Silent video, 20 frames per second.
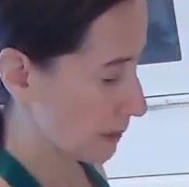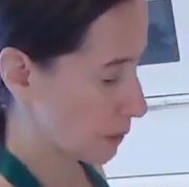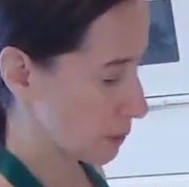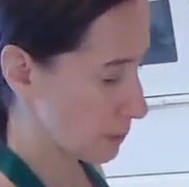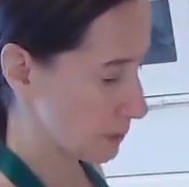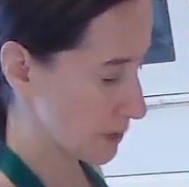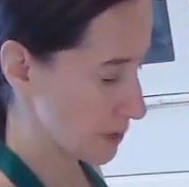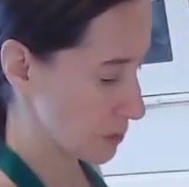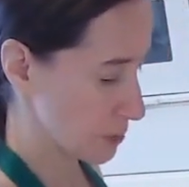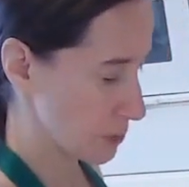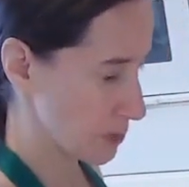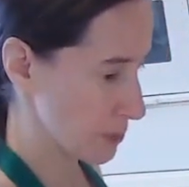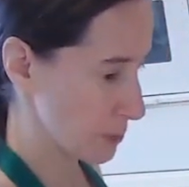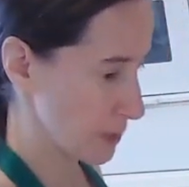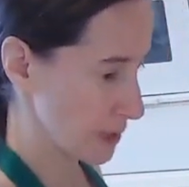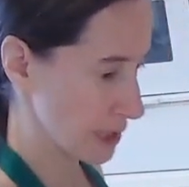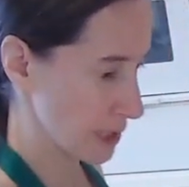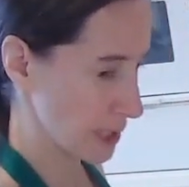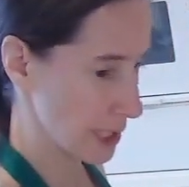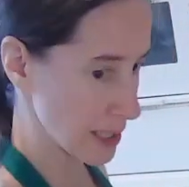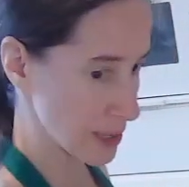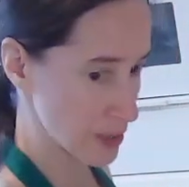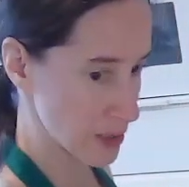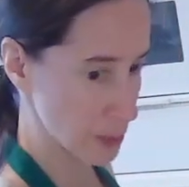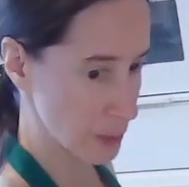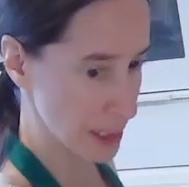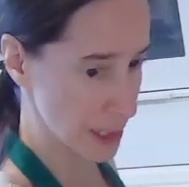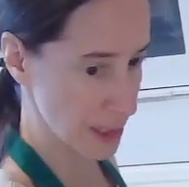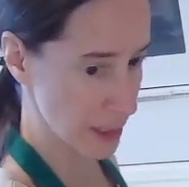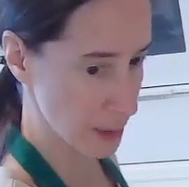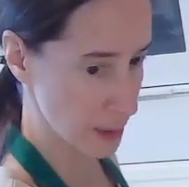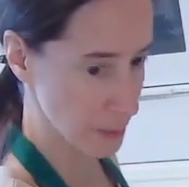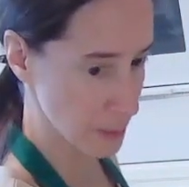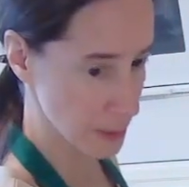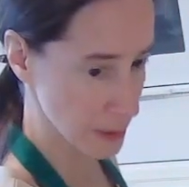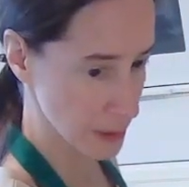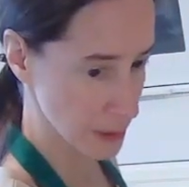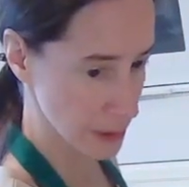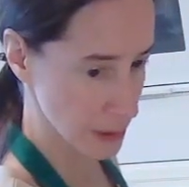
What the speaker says: Oh, there's always a bit that gets away though.